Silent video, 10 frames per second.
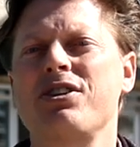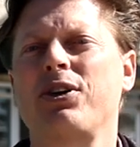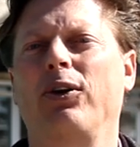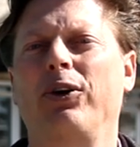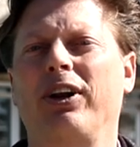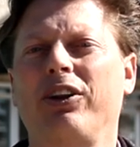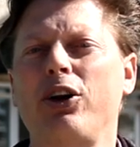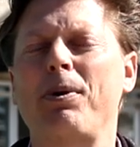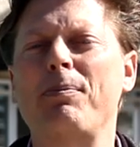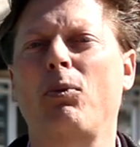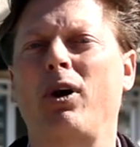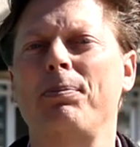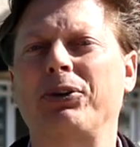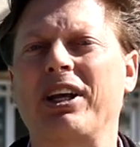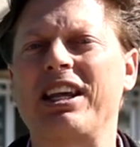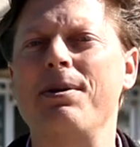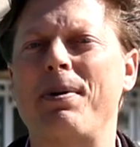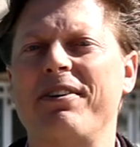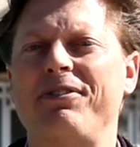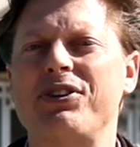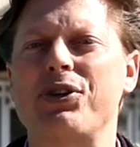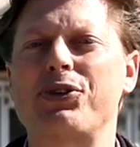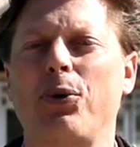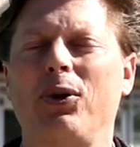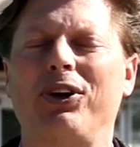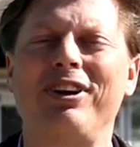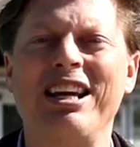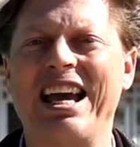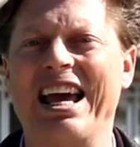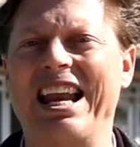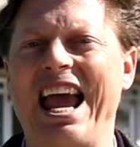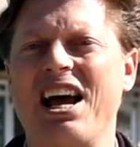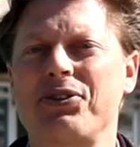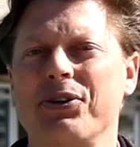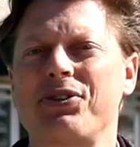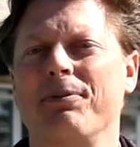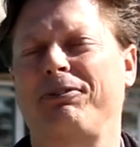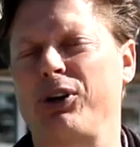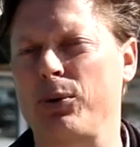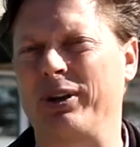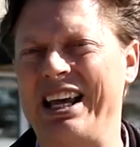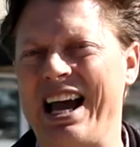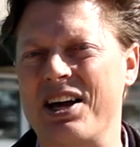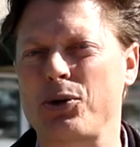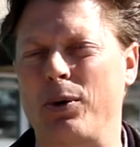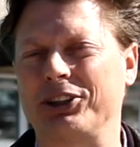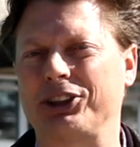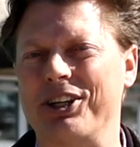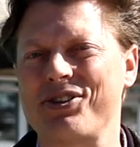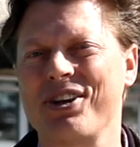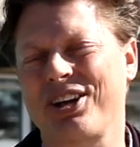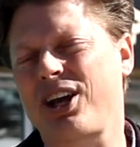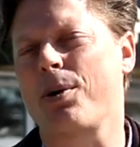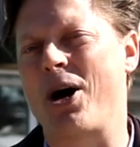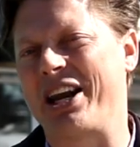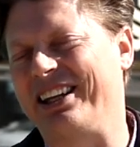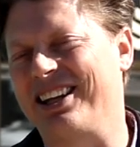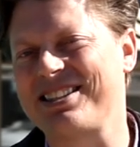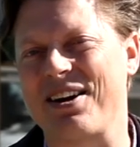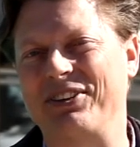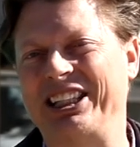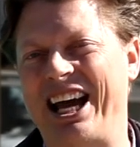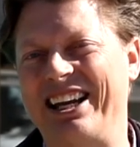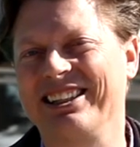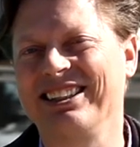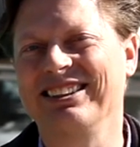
to learn a little bit more about the key benefits of solar and answer some frequently asked questions. Come on in, let's have a chat.